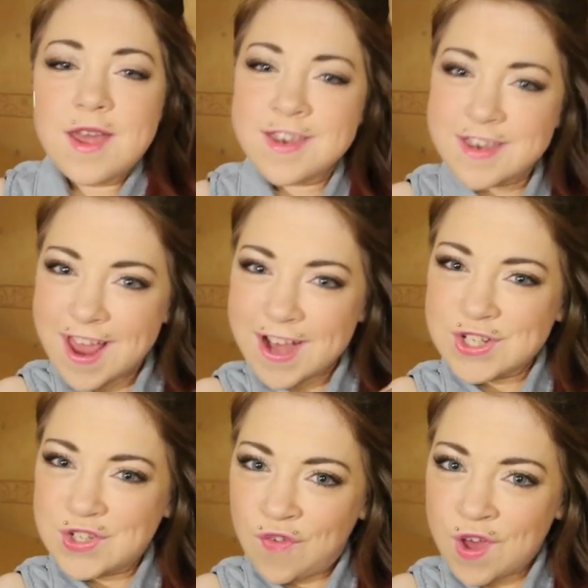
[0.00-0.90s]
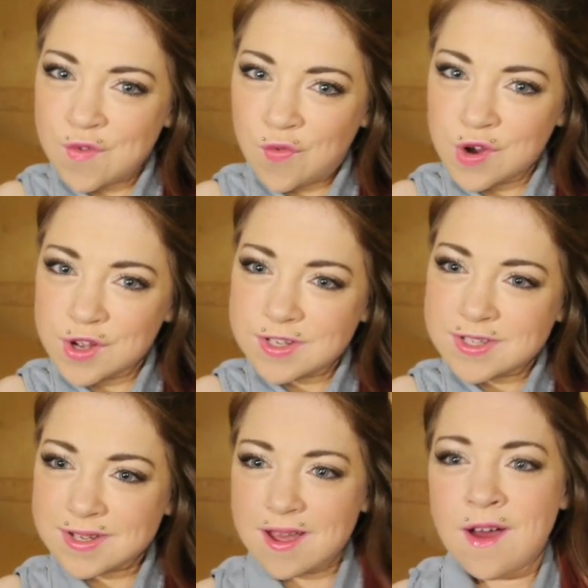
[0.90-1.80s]
Next
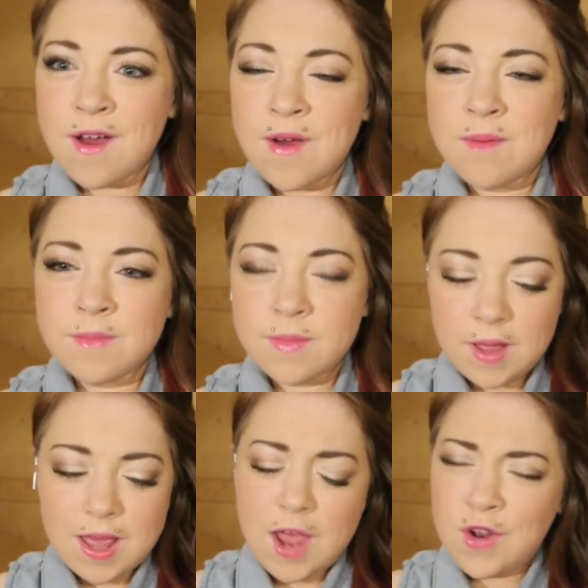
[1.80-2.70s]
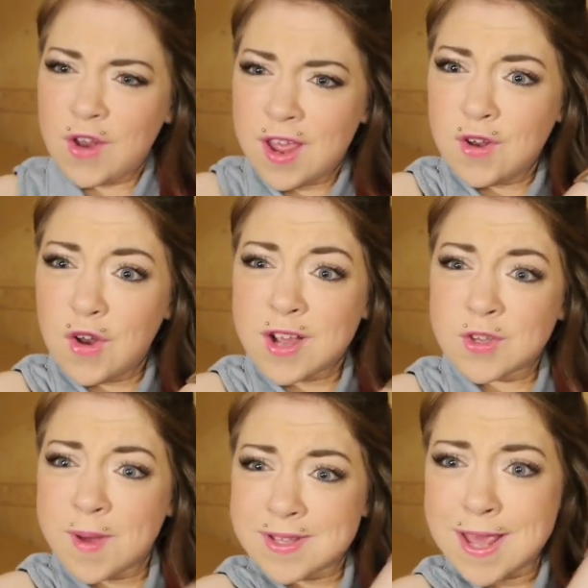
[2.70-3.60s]
favourite. Um, it, it looked like I
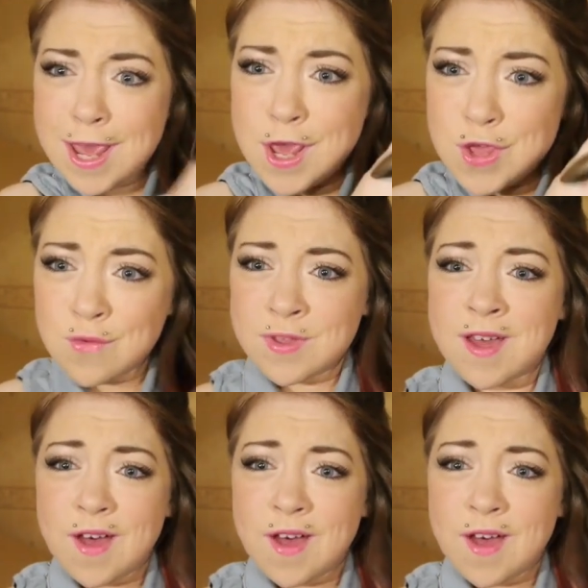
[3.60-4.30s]
was about to hit you with